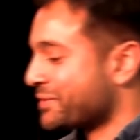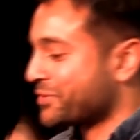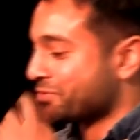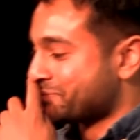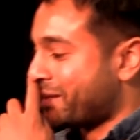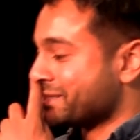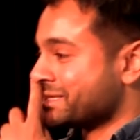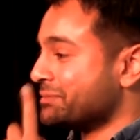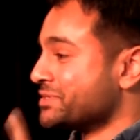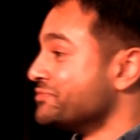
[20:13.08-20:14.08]
corresponds
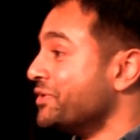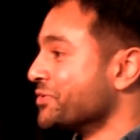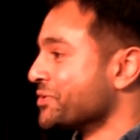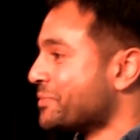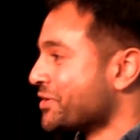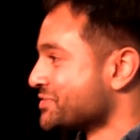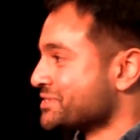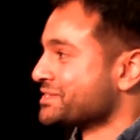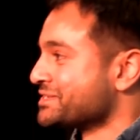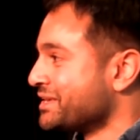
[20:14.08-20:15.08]
to the most vulgar
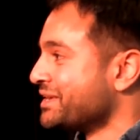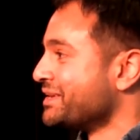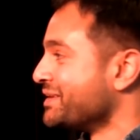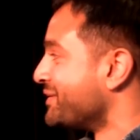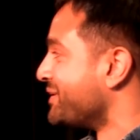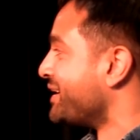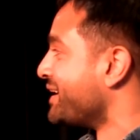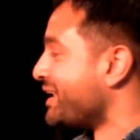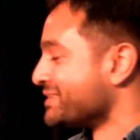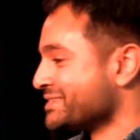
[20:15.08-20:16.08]
Marxist
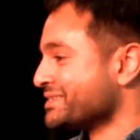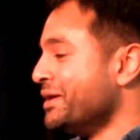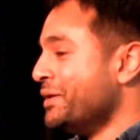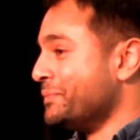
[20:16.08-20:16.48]
analysis.